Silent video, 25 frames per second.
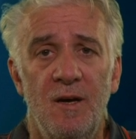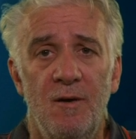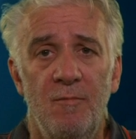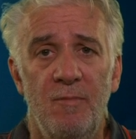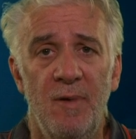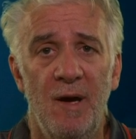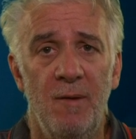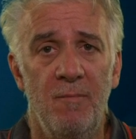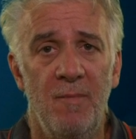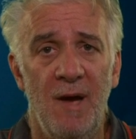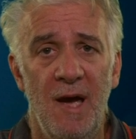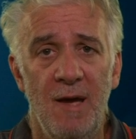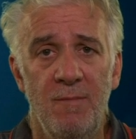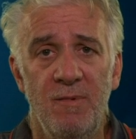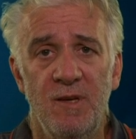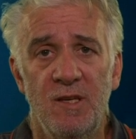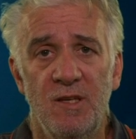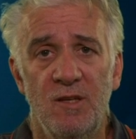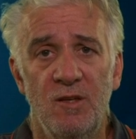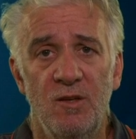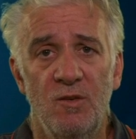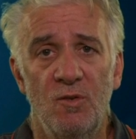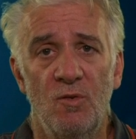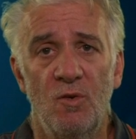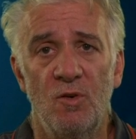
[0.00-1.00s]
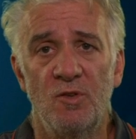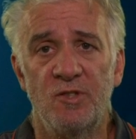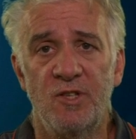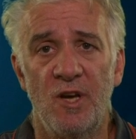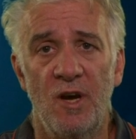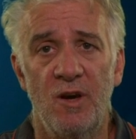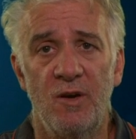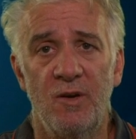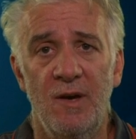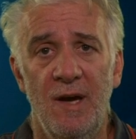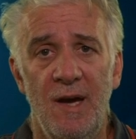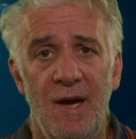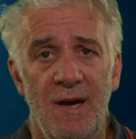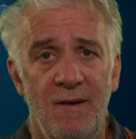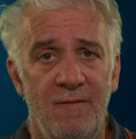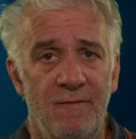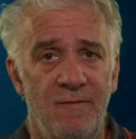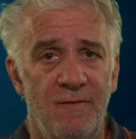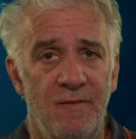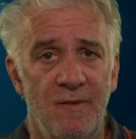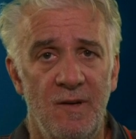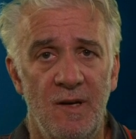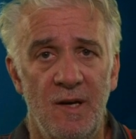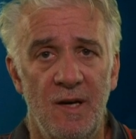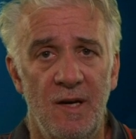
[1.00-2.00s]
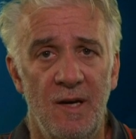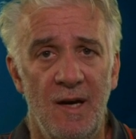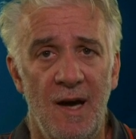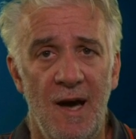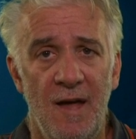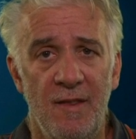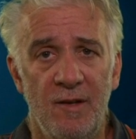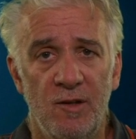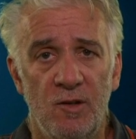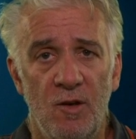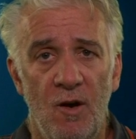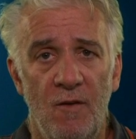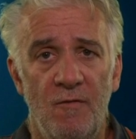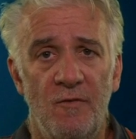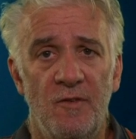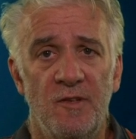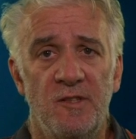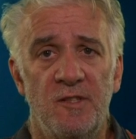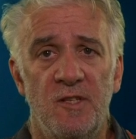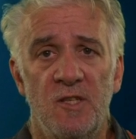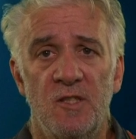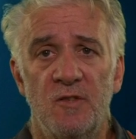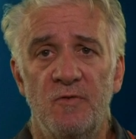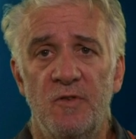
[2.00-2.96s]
but maybe you also have other conferences